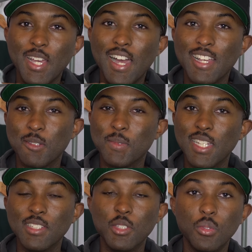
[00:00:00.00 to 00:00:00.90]
guys. I'm
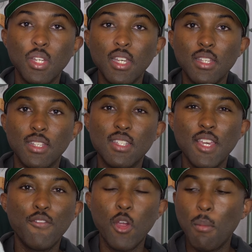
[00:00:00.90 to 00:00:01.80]
telling you, this
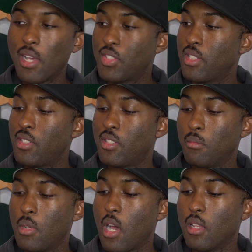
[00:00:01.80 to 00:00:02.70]
hit for about
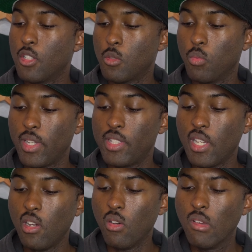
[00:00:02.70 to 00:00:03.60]
$60-something.
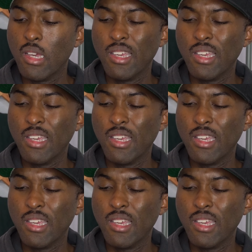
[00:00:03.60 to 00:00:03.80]
Retail,